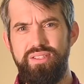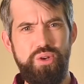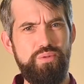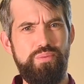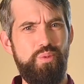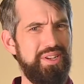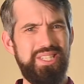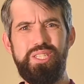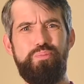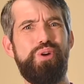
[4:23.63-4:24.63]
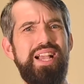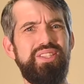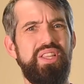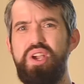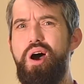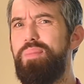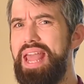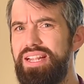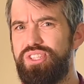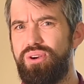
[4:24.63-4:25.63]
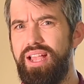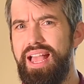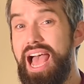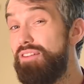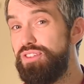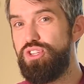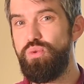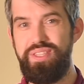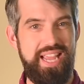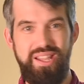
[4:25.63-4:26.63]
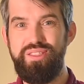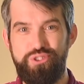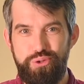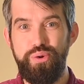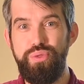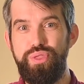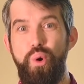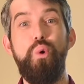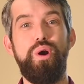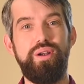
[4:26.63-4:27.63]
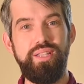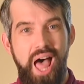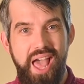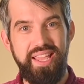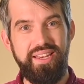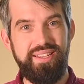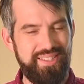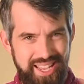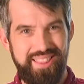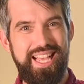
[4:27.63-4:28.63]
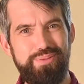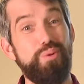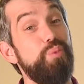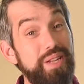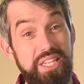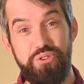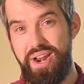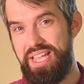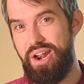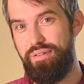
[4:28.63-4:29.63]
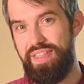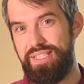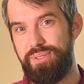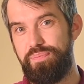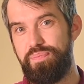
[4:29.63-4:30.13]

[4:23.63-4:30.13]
So what does a surprisingly common answer have to do with telling the truth or lying? Because that's what we're really trying to get out of this.